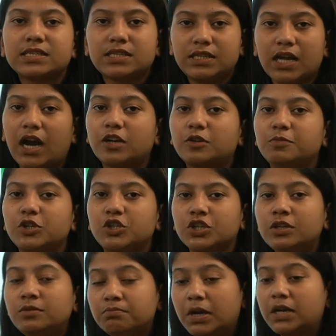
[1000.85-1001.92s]
this dart
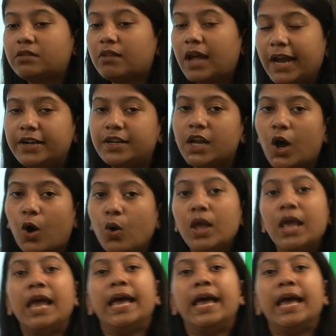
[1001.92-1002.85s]
mission but right now